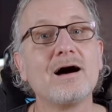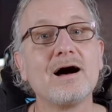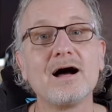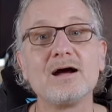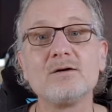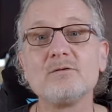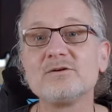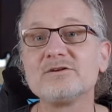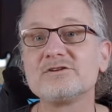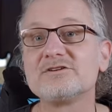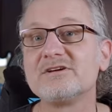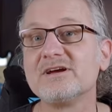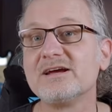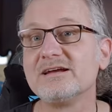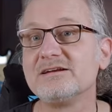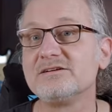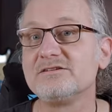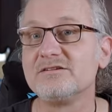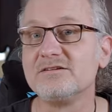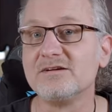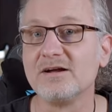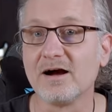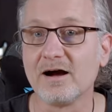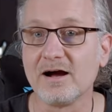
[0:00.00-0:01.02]
I will
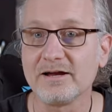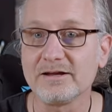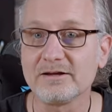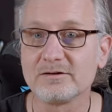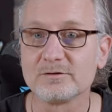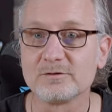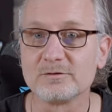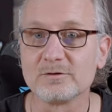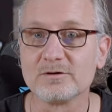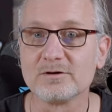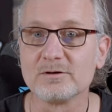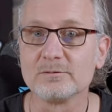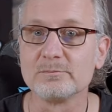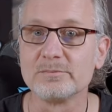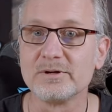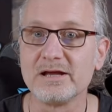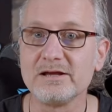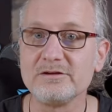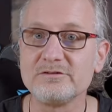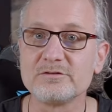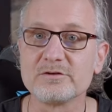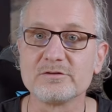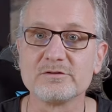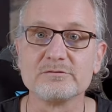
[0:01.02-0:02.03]
change the icon color
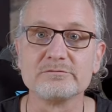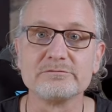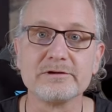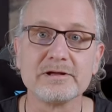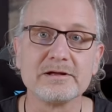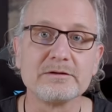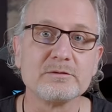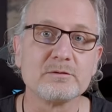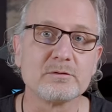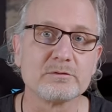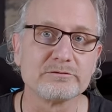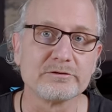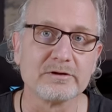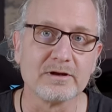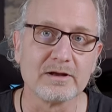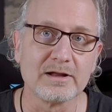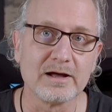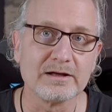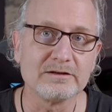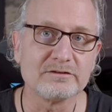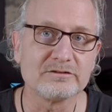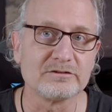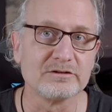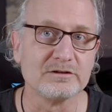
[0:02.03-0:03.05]
based on the value of the
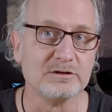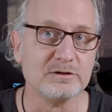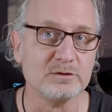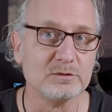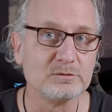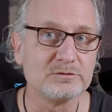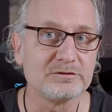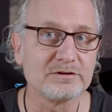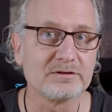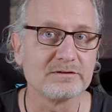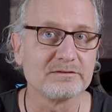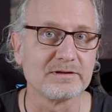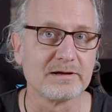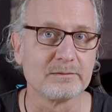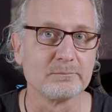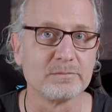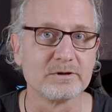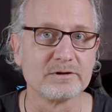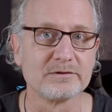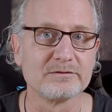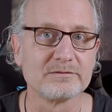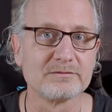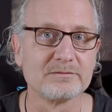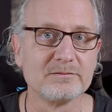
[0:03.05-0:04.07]
lights using a
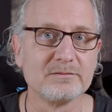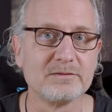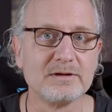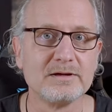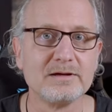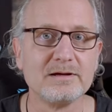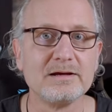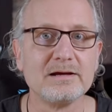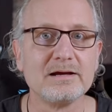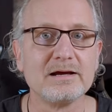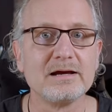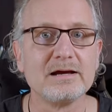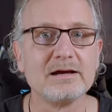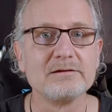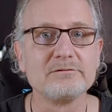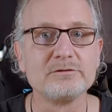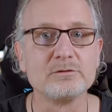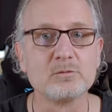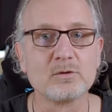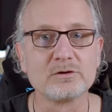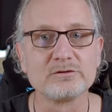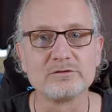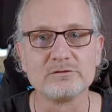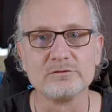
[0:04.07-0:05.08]
template.
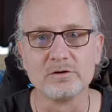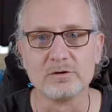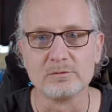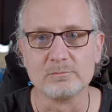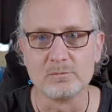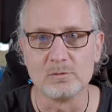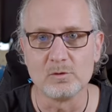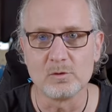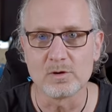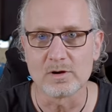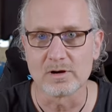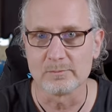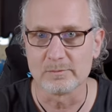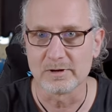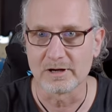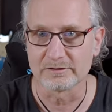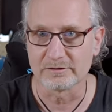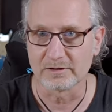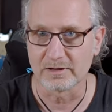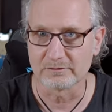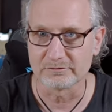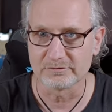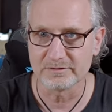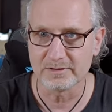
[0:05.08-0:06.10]
If you want to know more
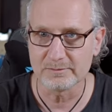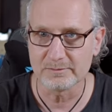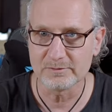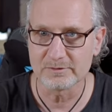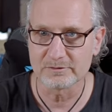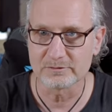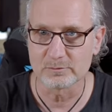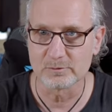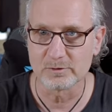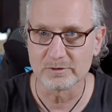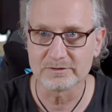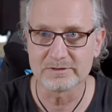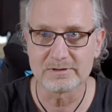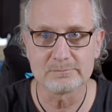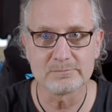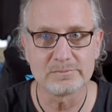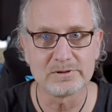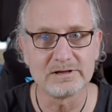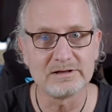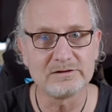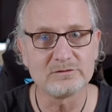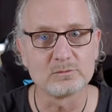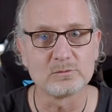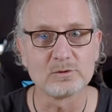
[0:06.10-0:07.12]
about how templates work, then
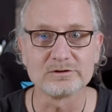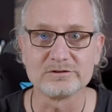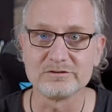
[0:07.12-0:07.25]
please